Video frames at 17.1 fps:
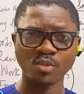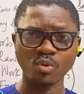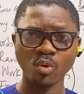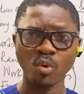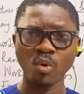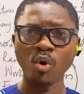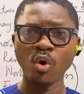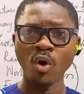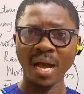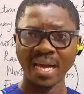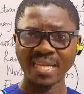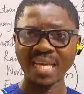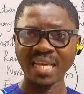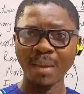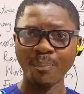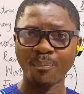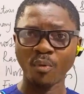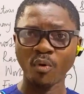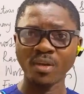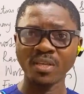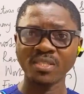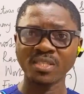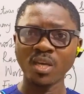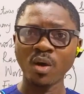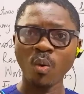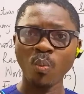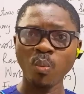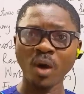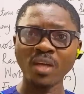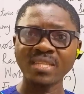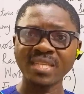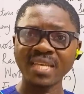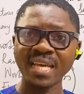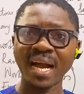So at that point,
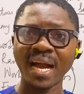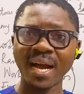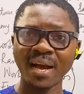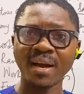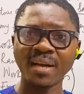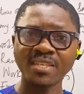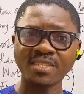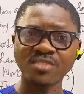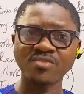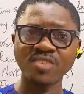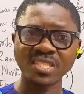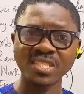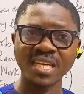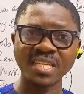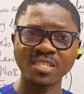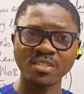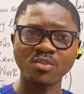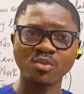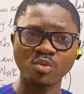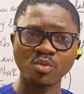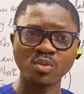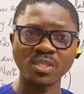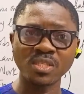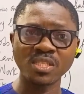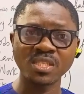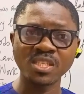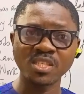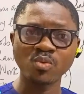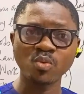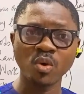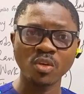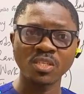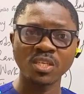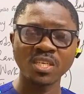what they are interested in doing is
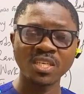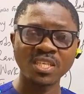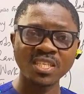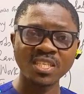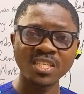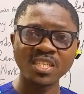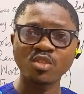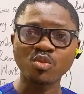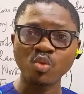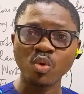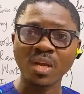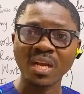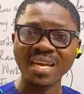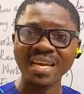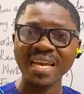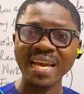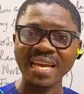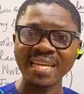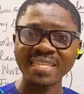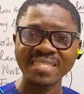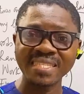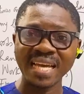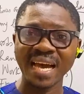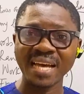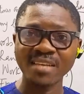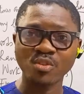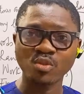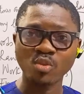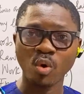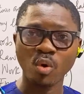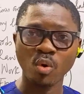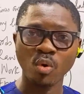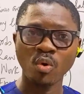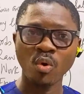what is to clear their
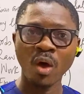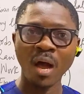stock,